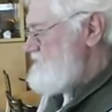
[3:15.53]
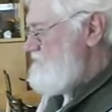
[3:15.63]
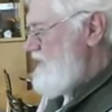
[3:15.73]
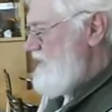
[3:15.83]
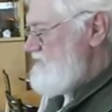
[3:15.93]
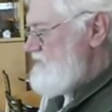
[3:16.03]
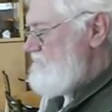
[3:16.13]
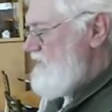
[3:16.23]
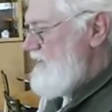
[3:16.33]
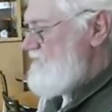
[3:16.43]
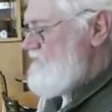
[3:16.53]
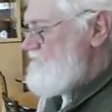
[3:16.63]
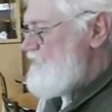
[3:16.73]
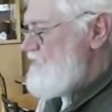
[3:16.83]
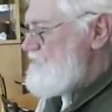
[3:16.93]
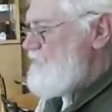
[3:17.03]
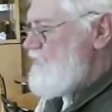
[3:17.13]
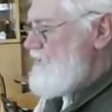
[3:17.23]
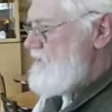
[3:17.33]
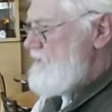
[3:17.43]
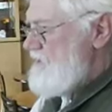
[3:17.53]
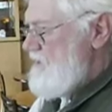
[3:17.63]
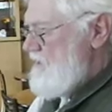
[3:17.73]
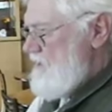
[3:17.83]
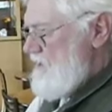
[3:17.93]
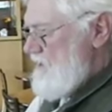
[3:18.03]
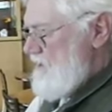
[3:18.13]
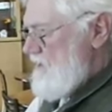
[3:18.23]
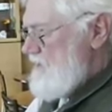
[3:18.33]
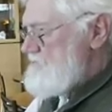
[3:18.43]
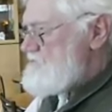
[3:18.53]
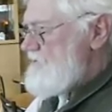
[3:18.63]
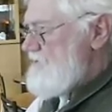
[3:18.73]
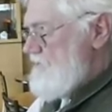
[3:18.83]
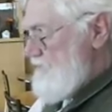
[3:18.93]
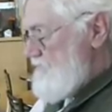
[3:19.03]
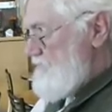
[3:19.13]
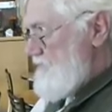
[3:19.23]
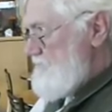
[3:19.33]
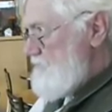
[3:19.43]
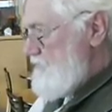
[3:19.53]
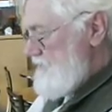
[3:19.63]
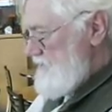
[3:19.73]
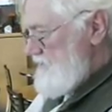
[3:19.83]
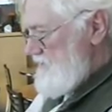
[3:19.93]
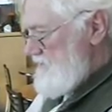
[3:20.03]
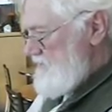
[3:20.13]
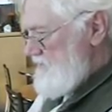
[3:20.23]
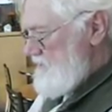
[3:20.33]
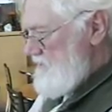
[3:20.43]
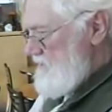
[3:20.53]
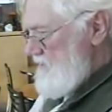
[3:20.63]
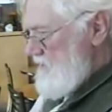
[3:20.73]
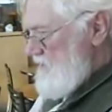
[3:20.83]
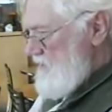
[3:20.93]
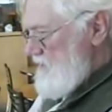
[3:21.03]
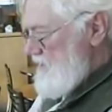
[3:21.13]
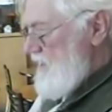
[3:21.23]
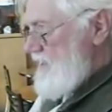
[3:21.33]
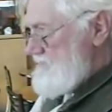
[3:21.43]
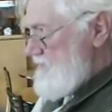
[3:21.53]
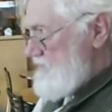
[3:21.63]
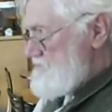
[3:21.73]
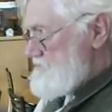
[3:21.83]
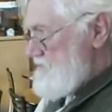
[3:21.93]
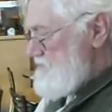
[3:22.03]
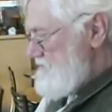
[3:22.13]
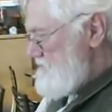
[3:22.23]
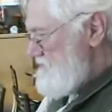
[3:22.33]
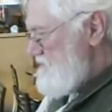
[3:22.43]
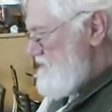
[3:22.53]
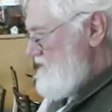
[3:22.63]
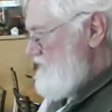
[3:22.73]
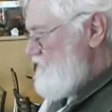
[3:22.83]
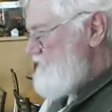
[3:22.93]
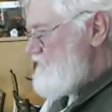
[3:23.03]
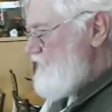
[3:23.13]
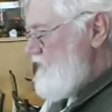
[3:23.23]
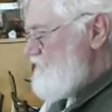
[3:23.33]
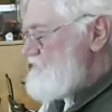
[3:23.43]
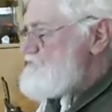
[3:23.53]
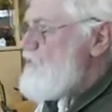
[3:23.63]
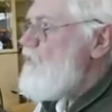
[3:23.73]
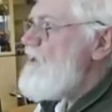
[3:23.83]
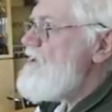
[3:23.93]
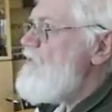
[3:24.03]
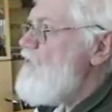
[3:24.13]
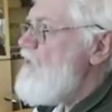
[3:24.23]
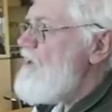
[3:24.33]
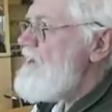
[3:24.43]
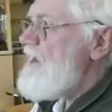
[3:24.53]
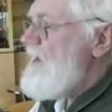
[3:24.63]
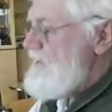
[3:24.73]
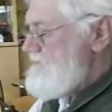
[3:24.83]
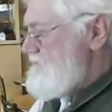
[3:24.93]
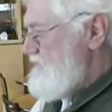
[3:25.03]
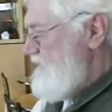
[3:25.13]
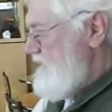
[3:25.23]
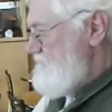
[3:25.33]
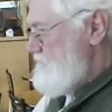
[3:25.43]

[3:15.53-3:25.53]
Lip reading: about the Battle of North Point is to literally put it in context with what was going on at the time.